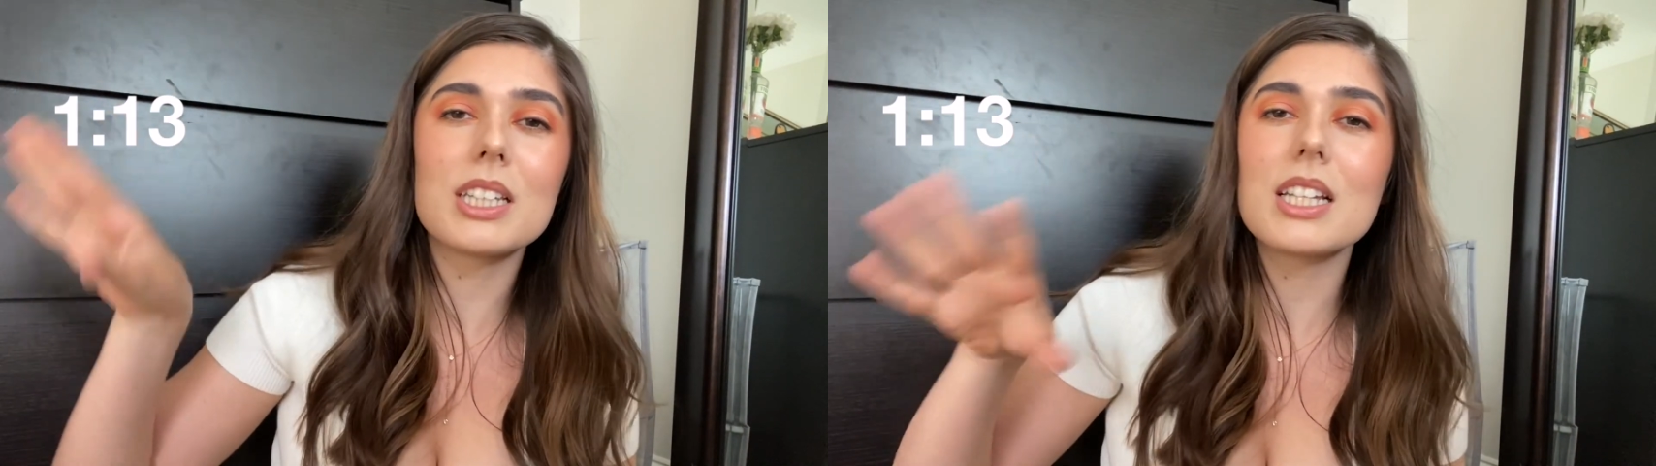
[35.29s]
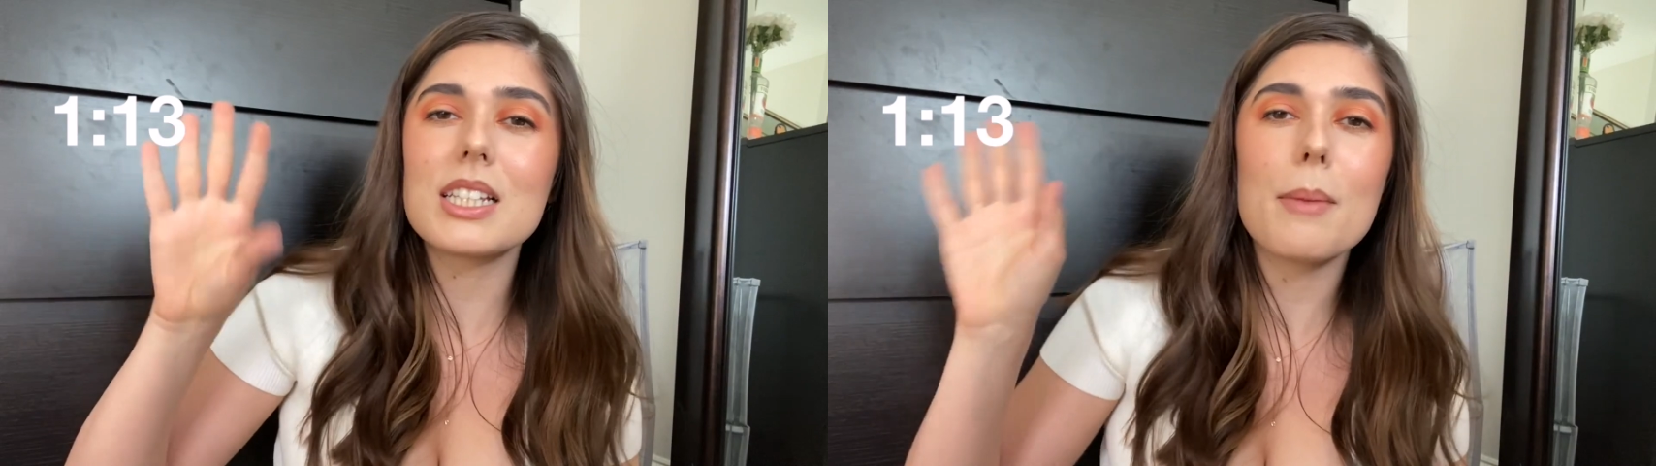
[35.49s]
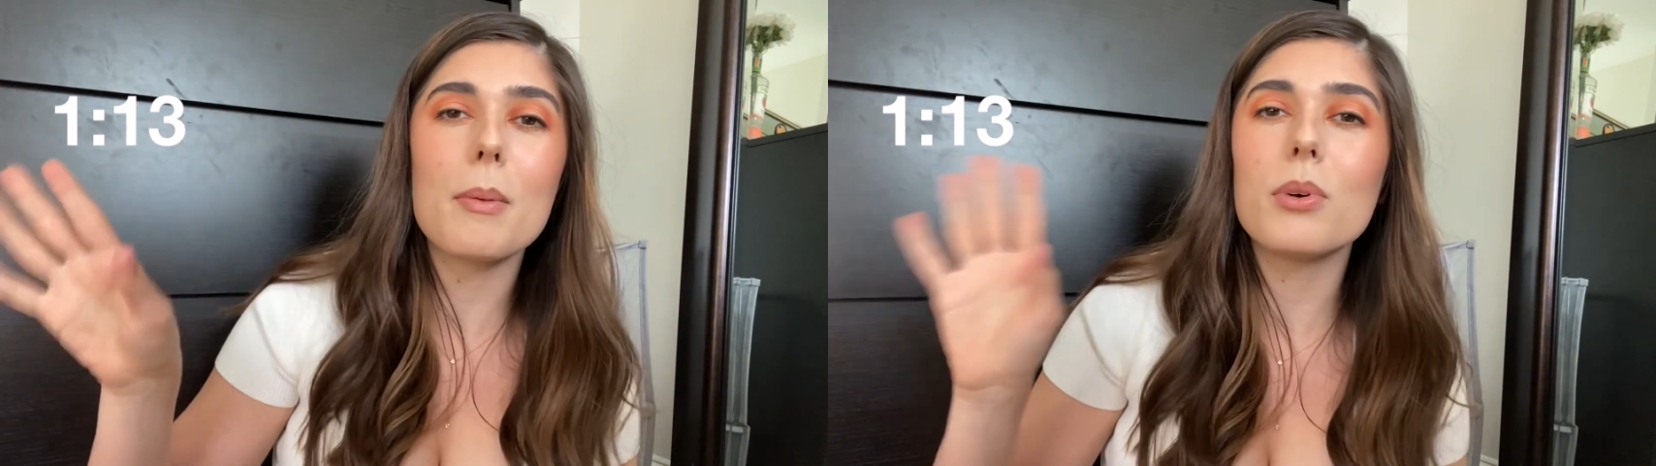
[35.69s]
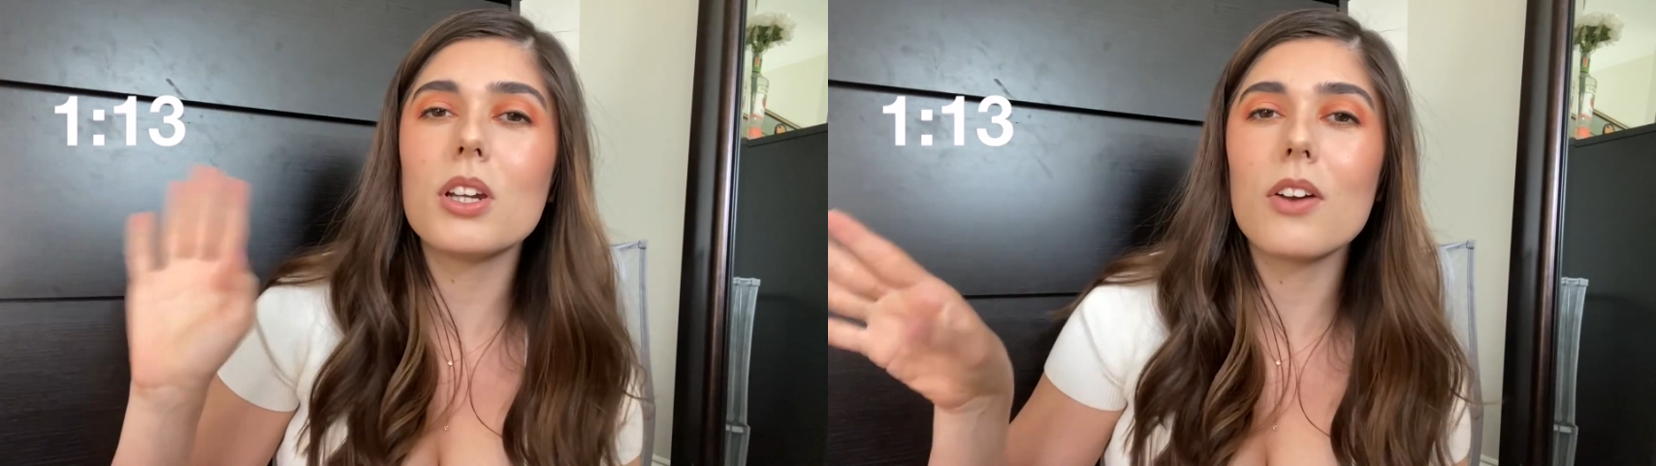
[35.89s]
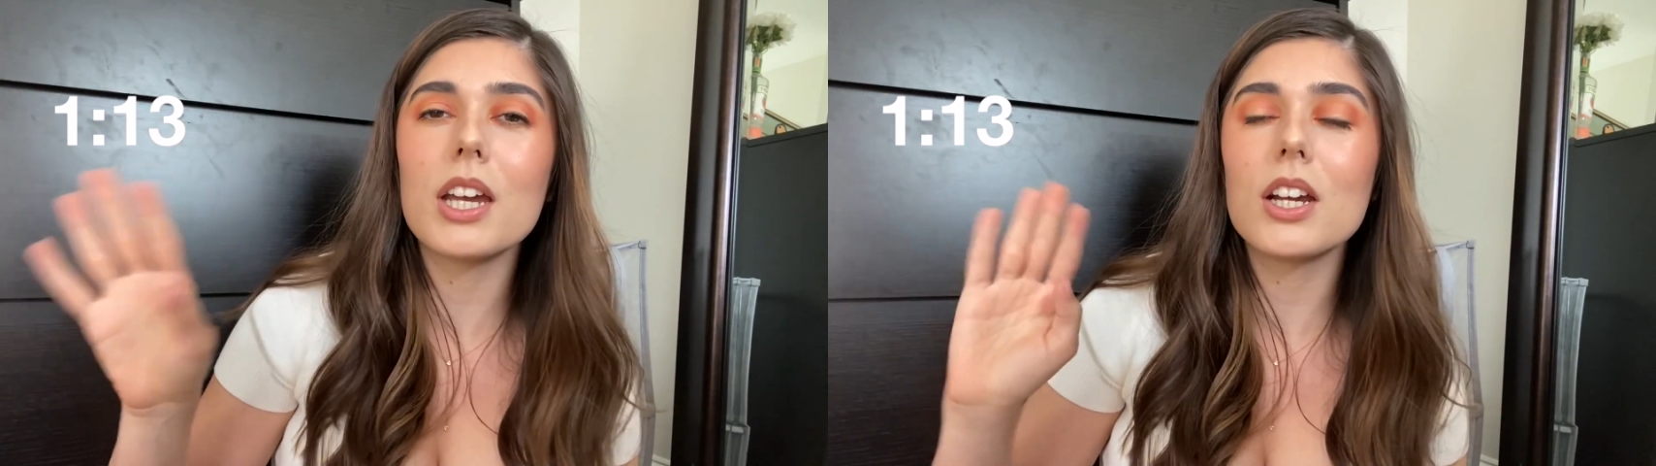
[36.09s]
to the time I'm
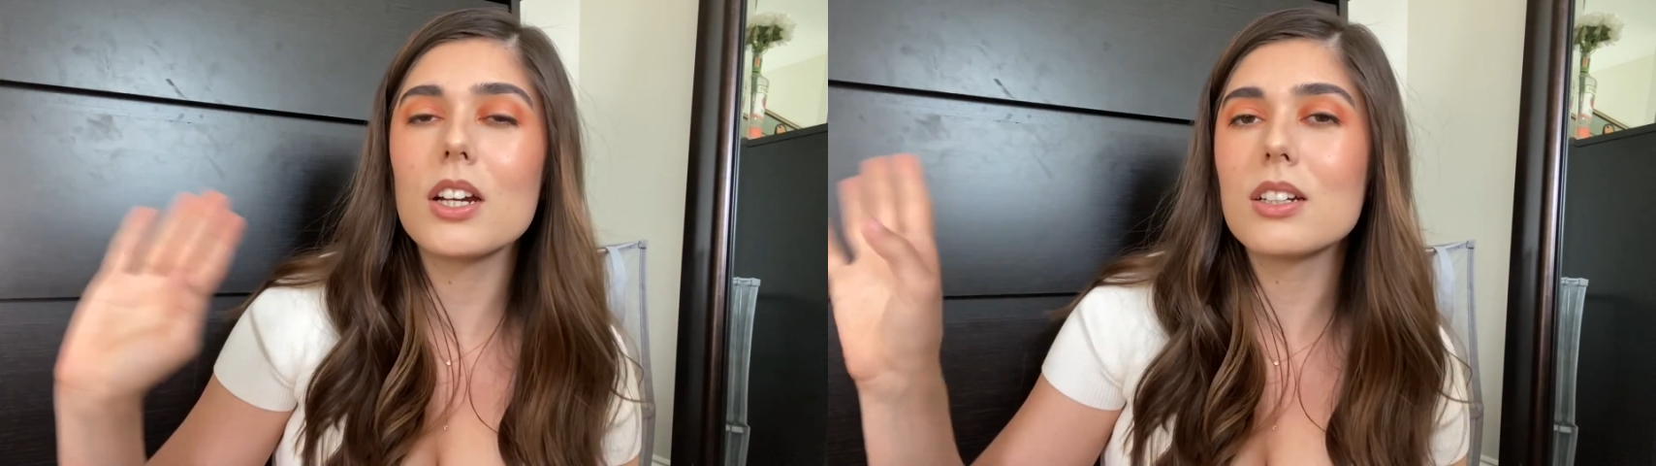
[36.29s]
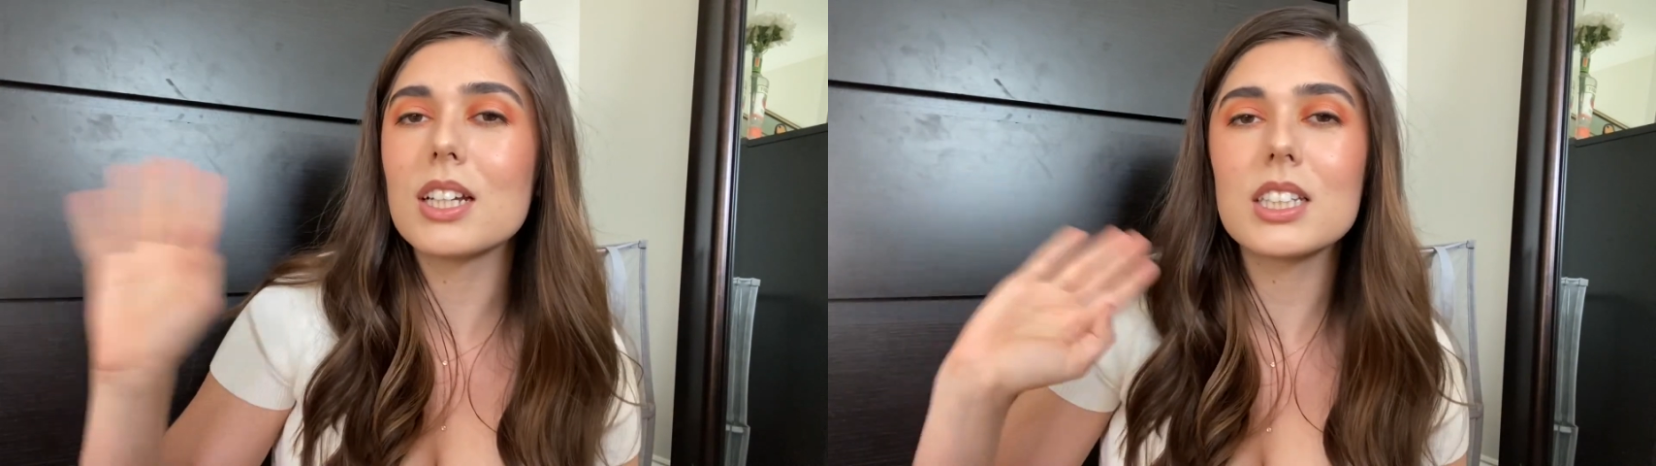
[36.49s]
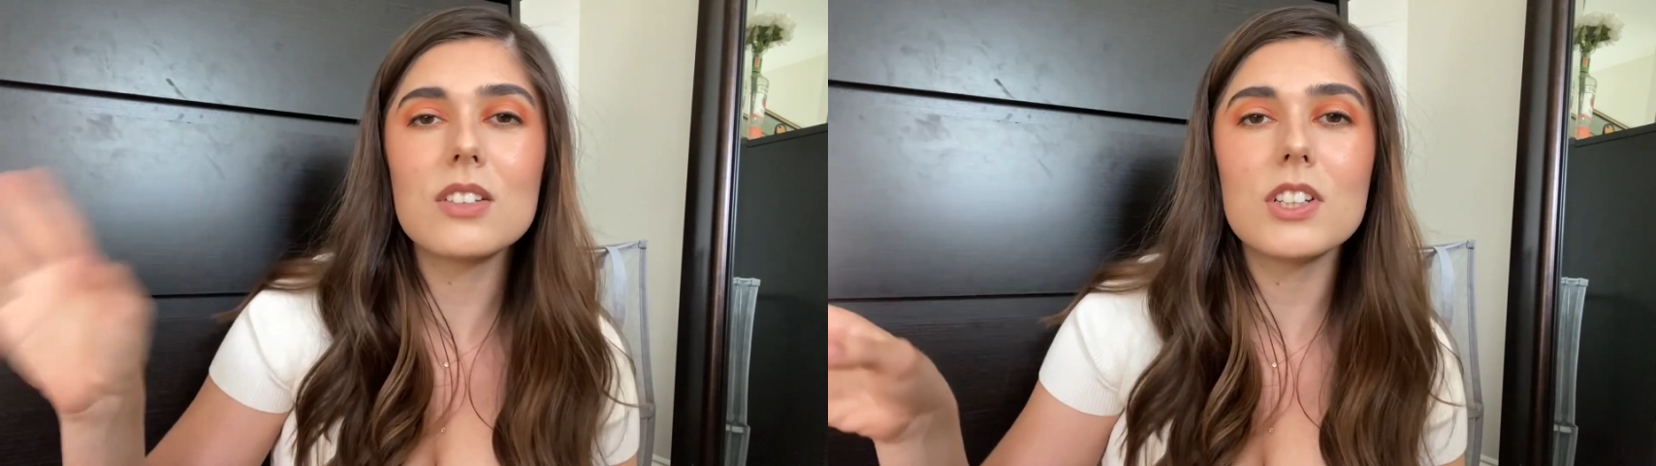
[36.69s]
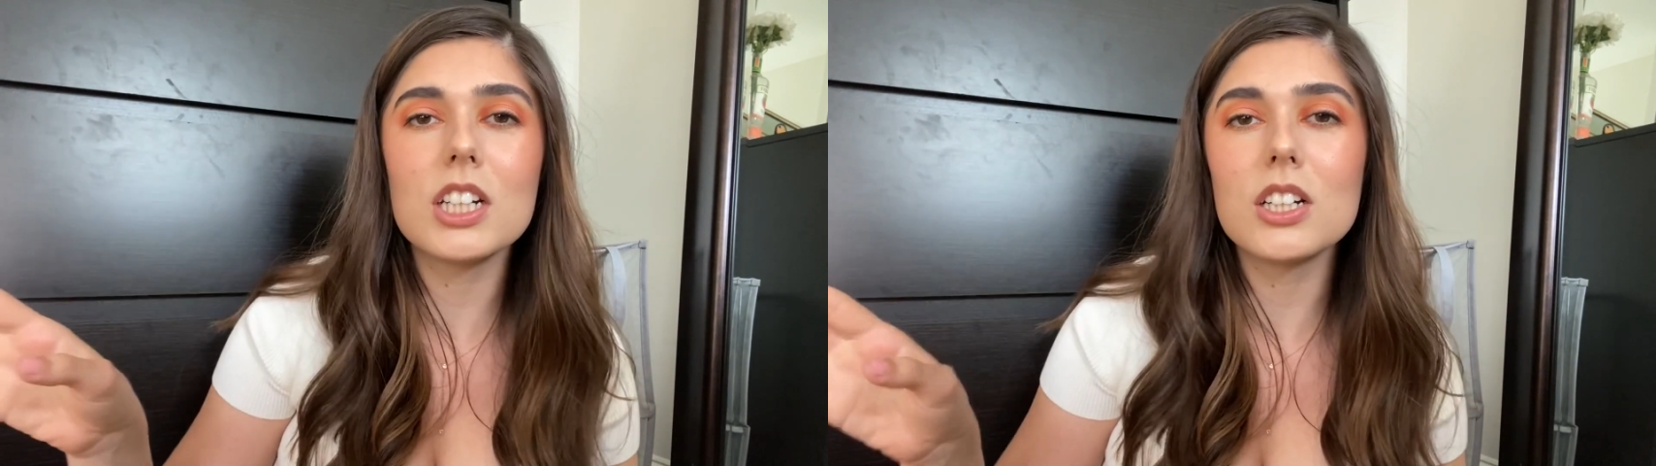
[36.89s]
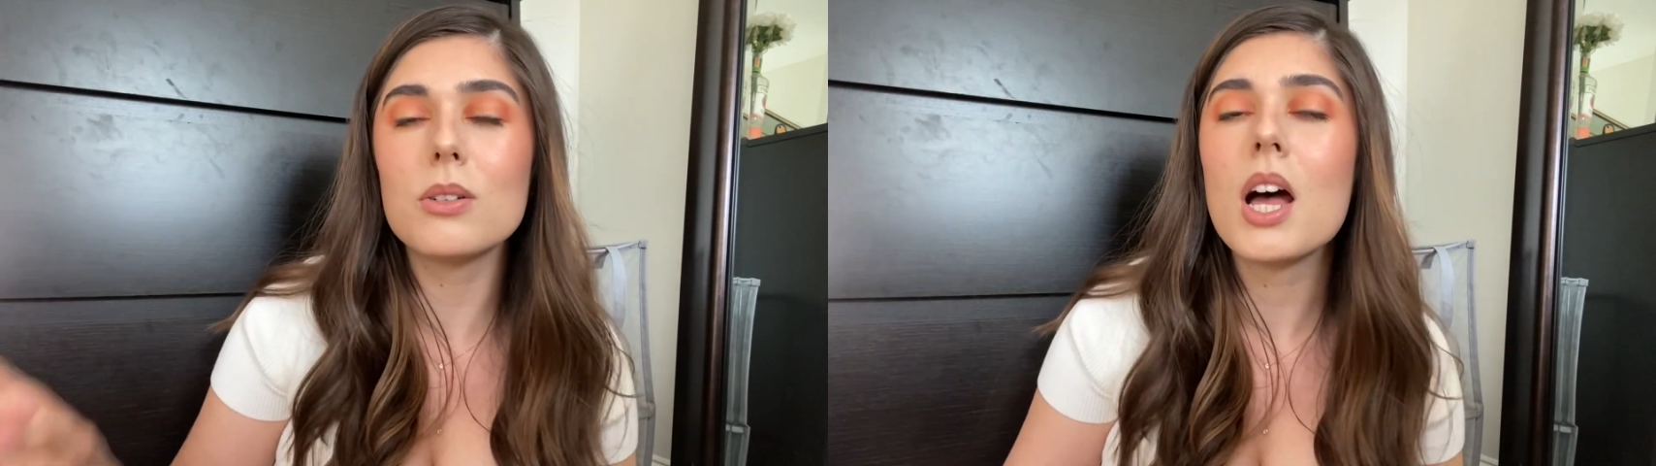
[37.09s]
putting right here and get to the
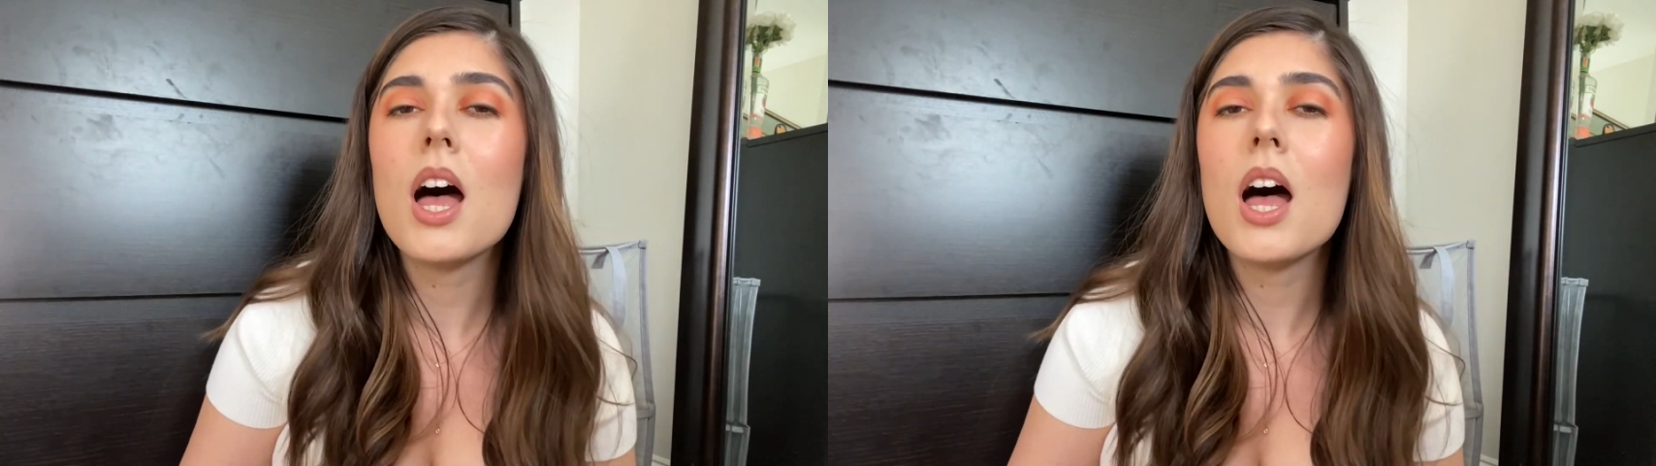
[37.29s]
video.